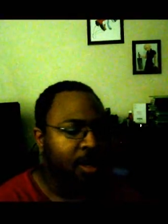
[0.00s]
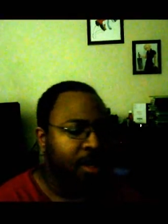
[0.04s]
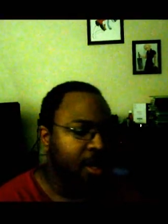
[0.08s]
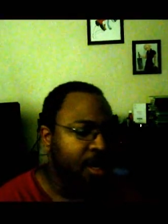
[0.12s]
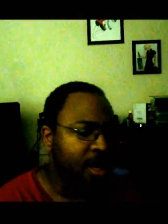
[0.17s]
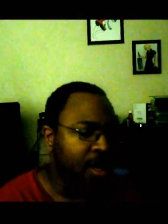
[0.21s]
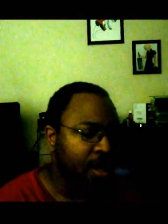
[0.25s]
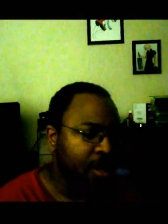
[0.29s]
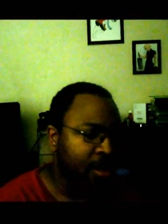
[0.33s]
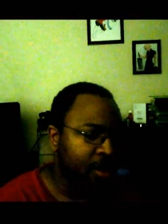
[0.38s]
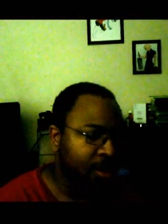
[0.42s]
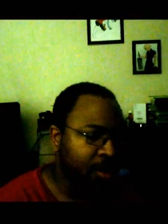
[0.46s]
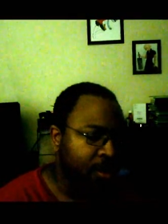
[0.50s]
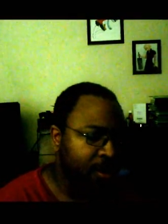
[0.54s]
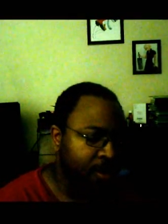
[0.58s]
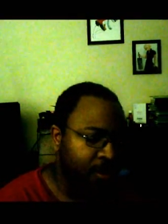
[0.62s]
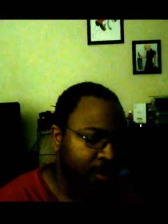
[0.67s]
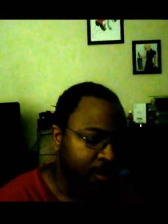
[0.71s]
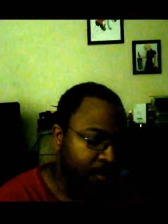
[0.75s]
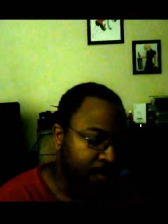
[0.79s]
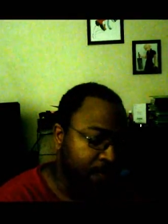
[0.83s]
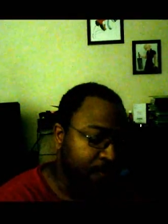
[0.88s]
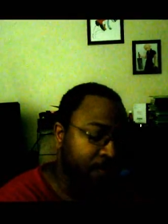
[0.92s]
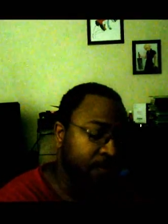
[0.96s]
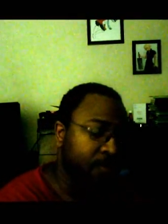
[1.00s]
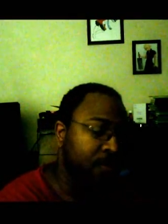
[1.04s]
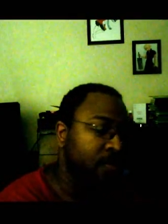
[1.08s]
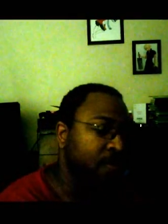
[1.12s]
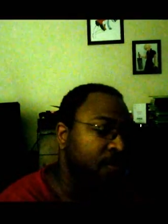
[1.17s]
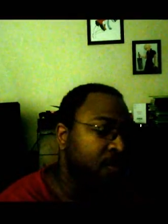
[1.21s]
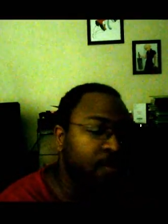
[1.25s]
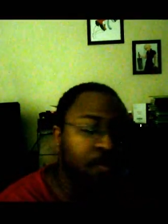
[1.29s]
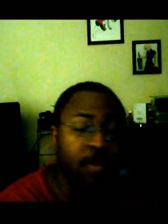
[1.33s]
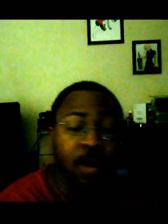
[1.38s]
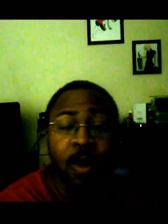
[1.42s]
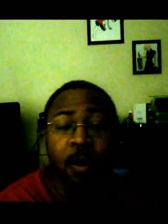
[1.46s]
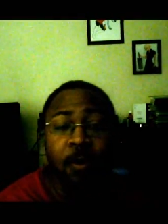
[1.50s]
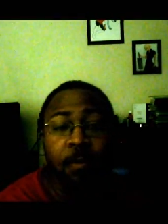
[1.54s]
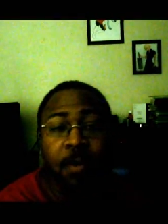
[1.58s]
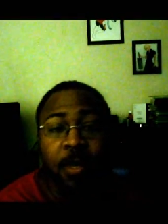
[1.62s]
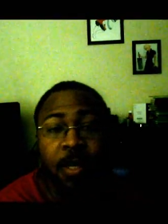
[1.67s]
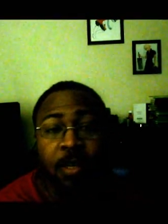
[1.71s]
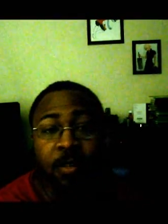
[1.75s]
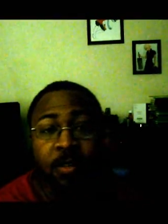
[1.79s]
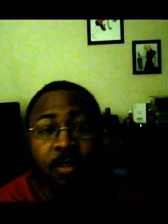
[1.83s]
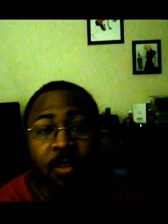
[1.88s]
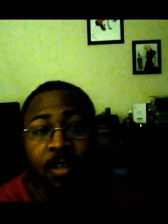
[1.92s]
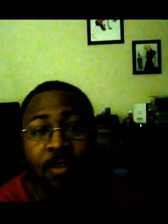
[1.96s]
And by all
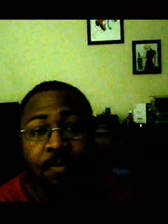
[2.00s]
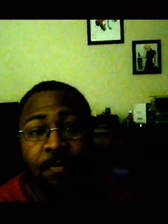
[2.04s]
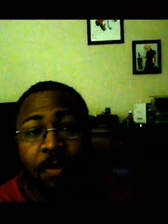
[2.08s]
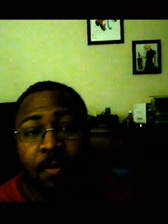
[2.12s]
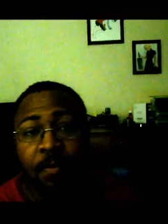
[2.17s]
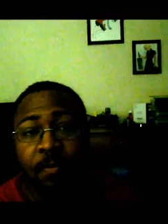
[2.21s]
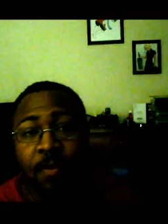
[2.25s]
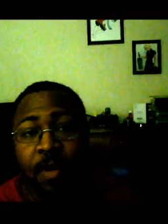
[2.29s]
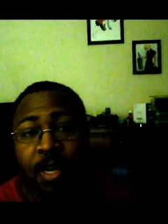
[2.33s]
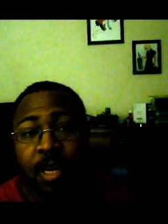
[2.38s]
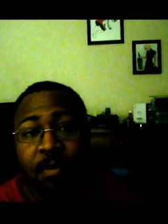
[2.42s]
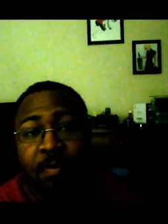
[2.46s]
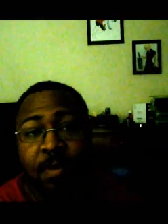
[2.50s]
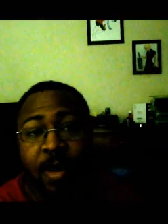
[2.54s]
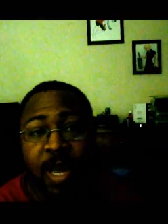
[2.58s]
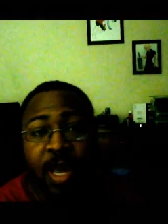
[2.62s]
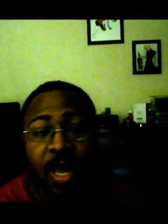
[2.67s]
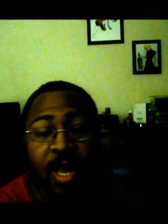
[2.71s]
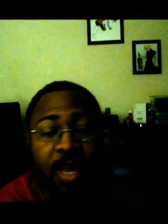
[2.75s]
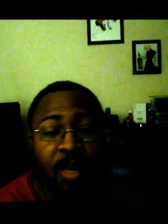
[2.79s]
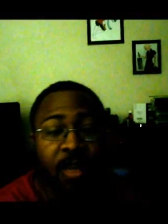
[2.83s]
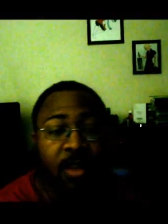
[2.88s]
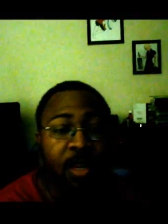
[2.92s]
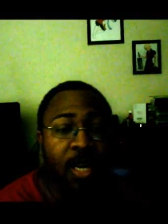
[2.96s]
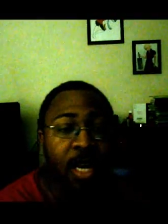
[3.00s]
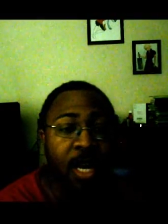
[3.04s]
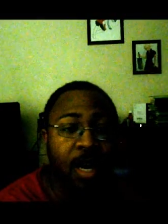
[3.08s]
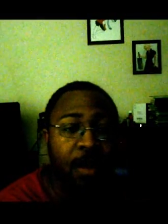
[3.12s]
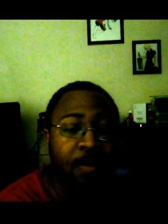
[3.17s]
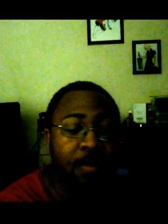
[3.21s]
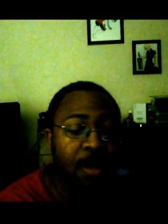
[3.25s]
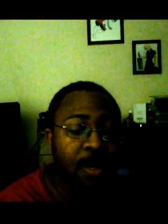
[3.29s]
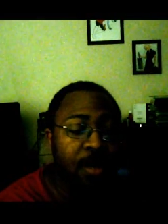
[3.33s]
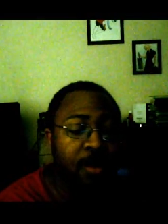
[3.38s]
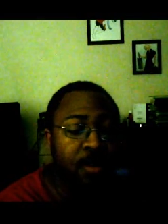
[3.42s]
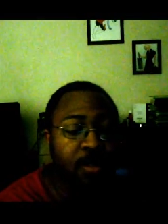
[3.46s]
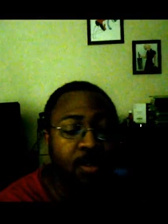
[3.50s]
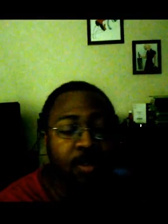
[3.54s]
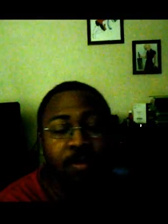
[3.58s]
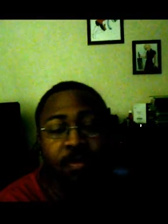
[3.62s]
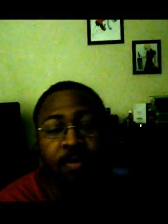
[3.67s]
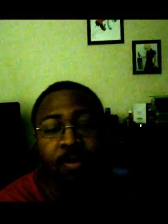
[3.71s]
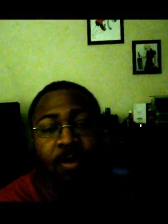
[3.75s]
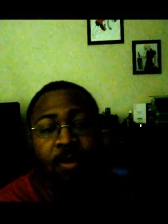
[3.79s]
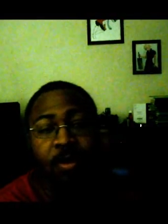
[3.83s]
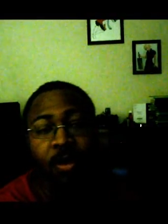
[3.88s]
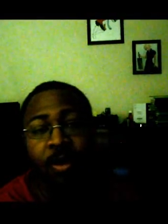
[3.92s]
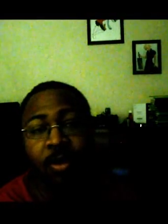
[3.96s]
means, leave your feedback, comments
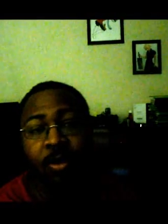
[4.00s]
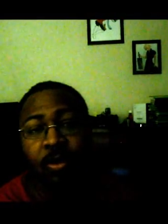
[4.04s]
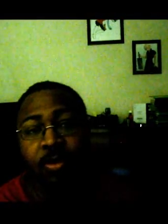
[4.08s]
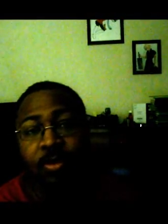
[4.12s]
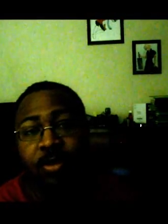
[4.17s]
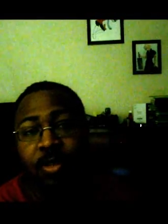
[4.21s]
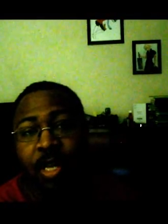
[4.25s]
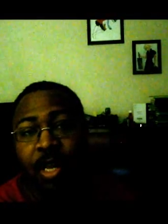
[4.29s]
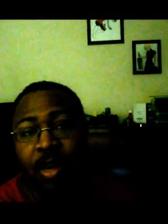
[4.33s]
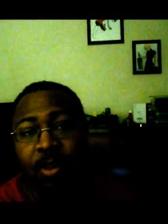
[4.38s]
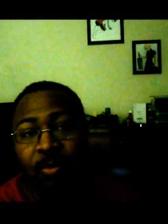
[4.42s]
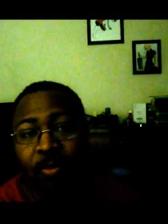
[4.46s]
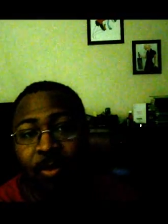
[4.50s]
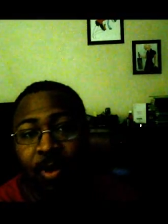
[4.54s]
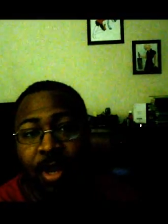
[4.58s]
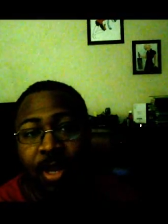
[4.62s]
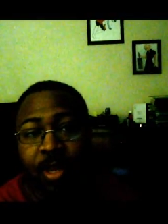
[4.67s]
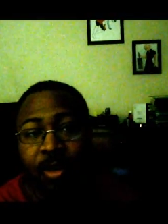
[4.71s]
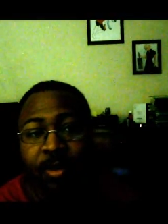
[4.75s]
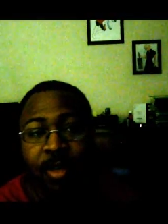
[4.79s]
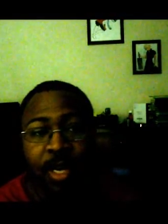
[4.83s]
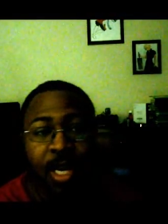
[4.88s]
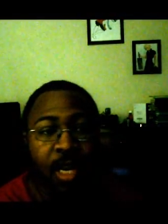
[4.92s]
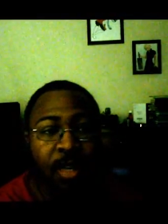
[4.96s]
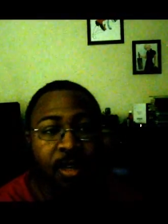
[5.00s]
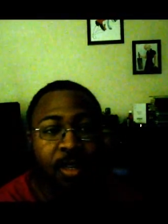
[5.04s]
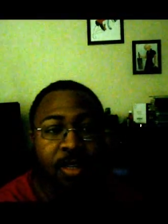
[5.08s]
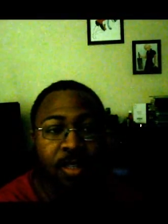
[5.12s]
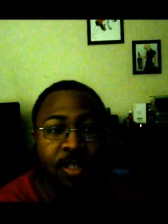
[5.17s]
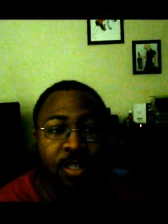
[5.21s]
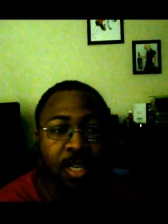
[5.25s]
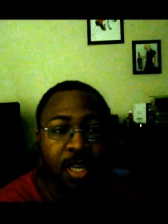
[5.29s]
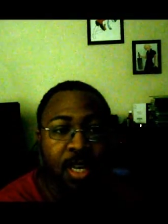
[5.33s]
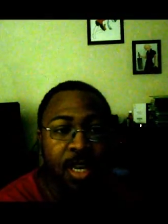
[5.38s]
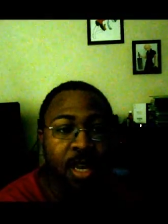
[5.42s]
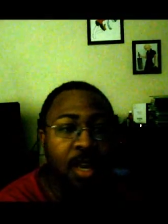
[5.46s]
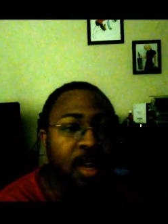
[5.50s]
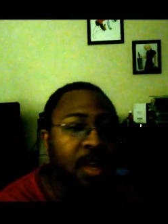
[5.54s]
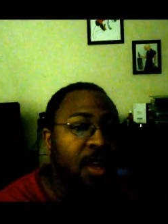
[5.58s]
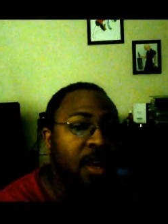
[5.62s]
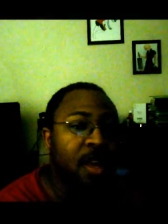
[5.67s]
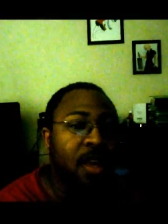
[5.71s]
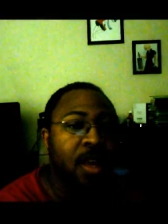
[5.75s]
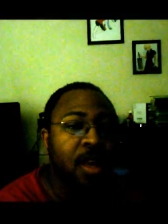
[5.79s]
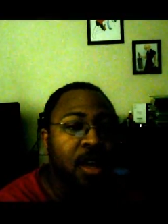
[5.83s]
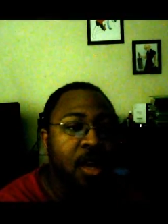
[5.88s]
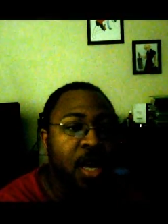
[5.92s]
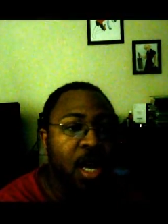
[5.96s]
for those that went and got to see.
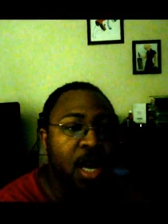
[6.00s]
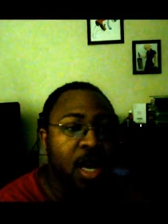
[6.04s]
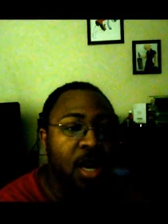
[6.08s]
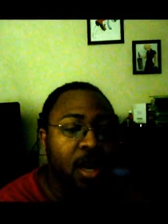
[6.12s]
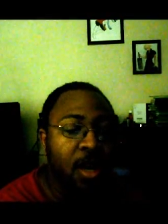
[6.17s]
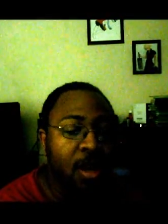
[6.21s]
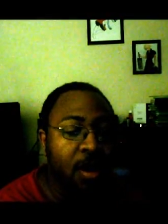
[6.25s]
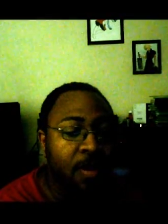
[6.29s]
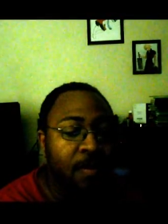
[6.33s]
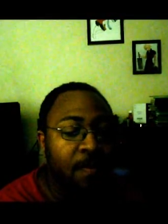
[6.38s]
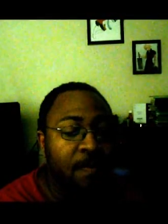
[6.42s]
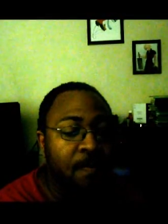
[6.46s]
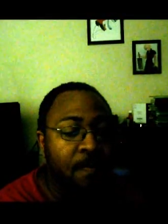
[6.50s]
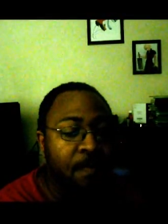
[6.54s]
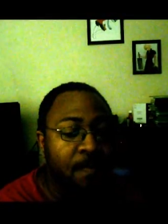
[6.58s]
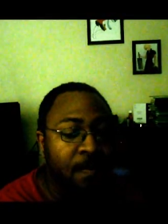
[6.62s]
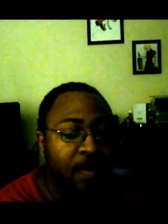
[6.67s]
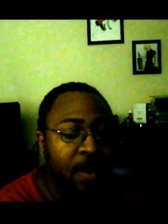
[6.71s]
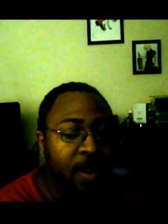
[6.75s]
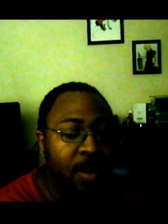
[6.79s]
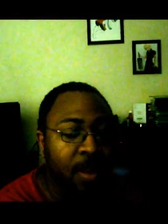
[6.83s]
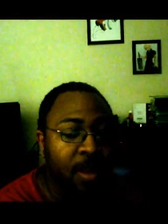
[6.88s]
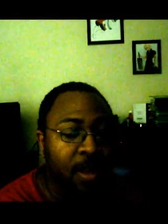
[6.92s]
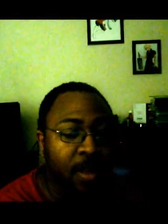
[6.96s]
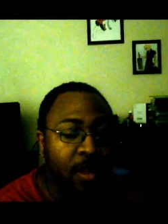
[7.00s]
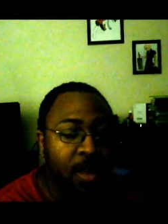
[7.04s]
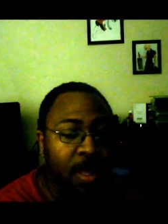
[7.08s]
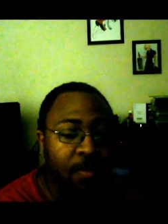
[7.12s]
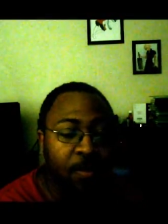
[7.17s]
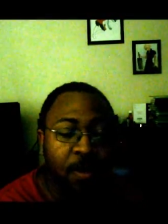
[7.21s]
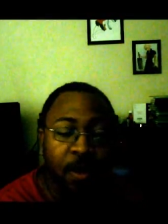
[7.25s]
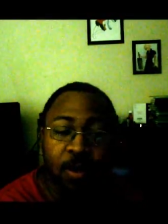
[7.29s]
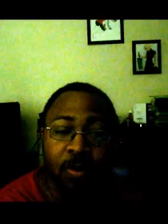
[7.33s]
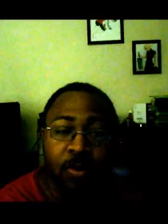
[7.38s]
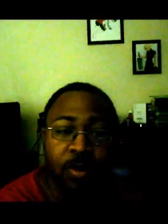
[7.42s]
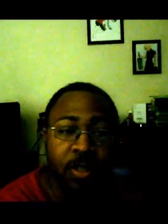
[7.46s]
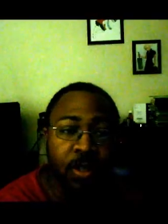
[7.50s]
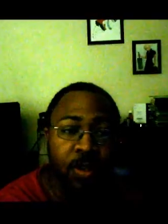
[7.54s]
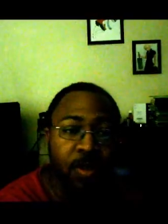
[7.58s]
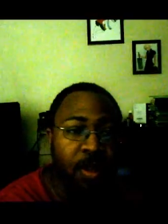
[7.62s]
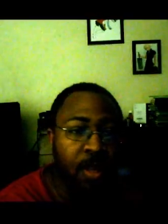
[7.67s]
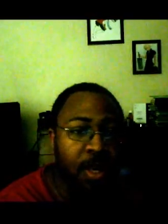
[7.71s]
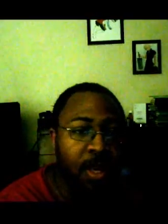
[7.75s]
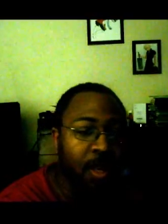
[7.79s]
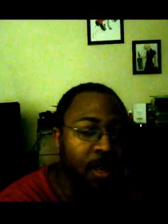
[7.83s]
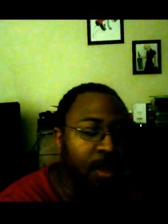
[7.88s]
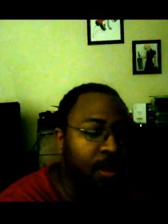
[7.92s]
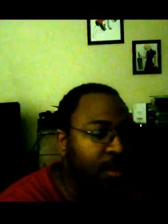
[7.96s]
And let me know what you
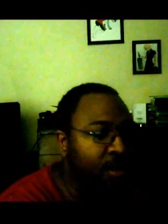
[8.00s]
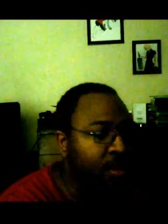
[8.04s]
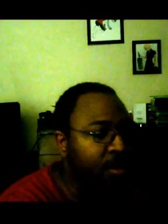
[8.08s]
think.